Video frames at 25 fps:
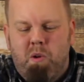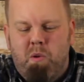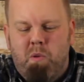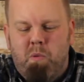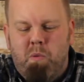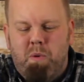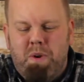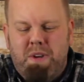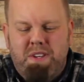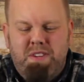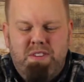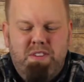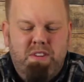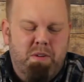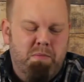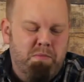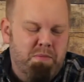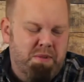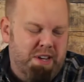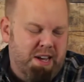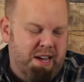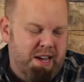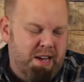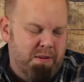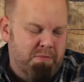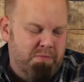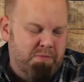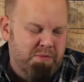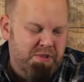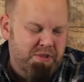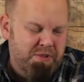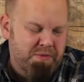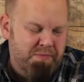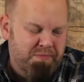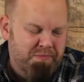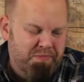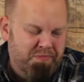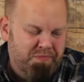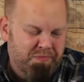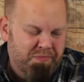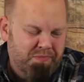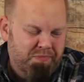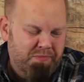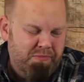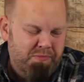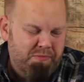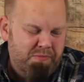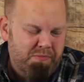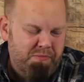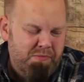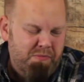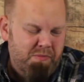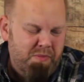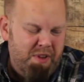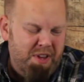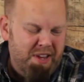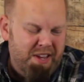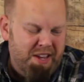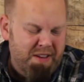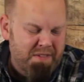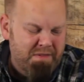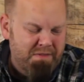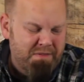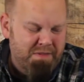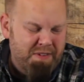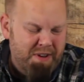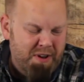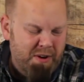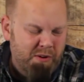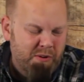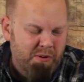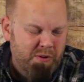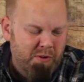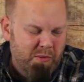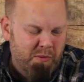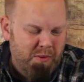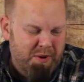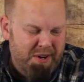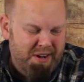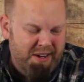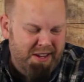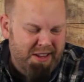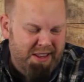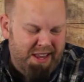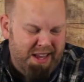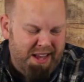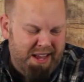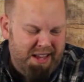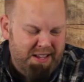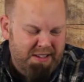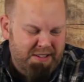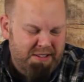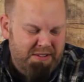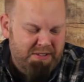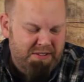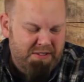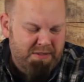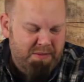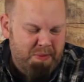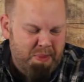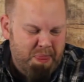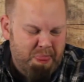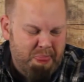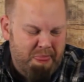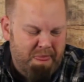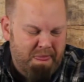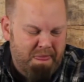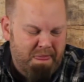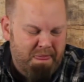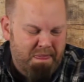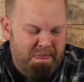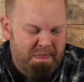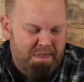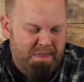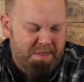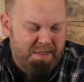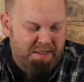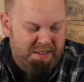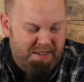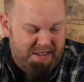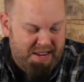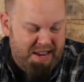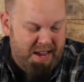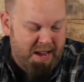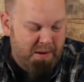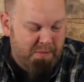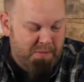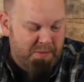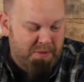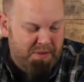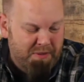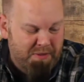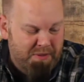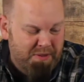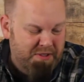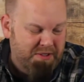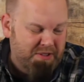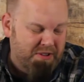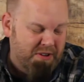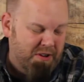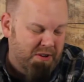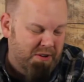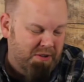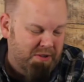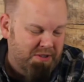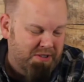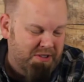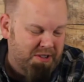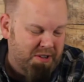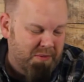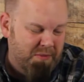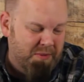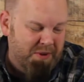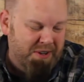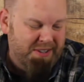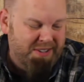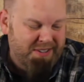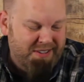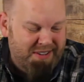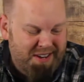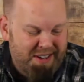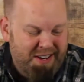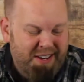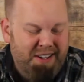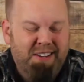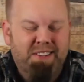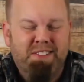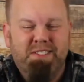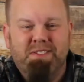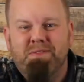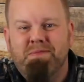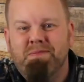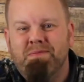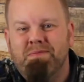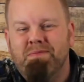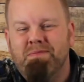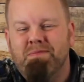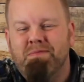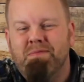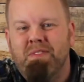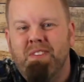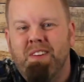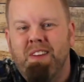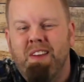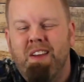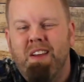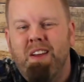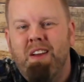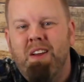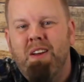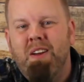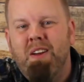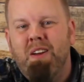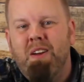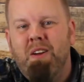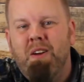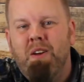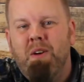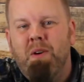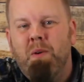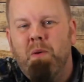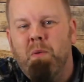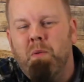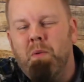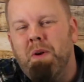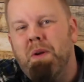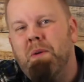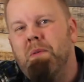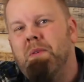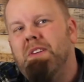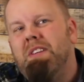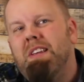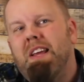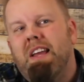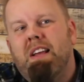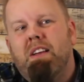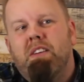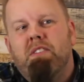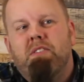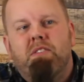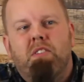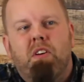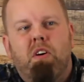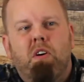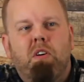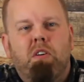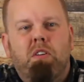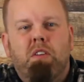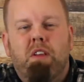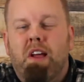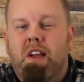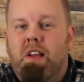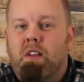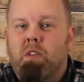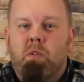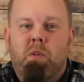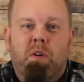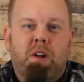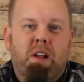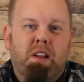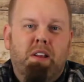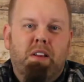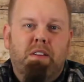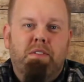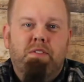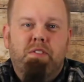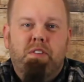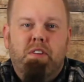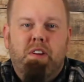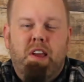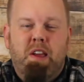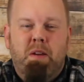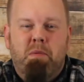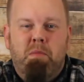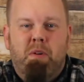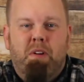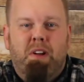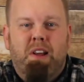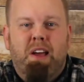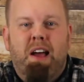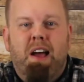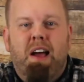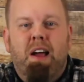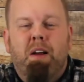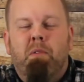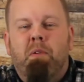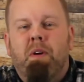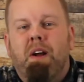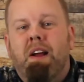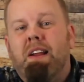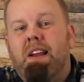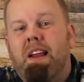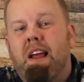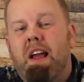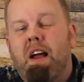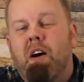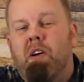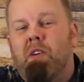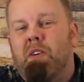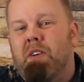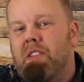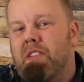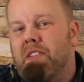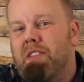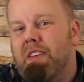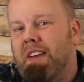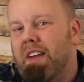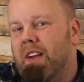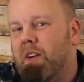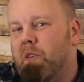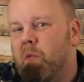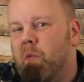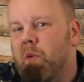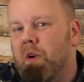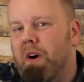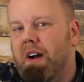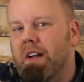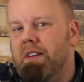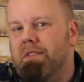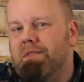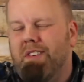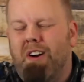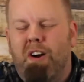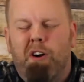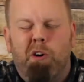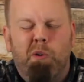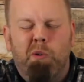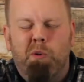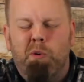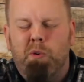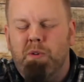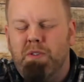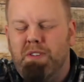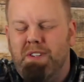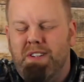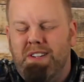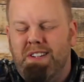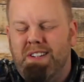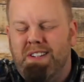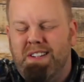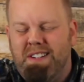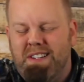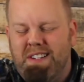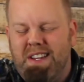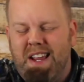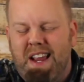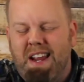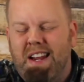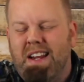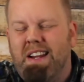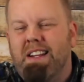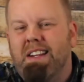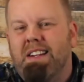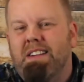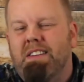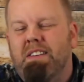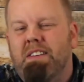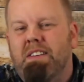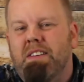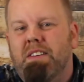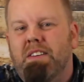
We sometimes can fail to realize the depth of the songs that we sing. We would take a song like Lord, I lift your name on high right now and think, what? Old, dated.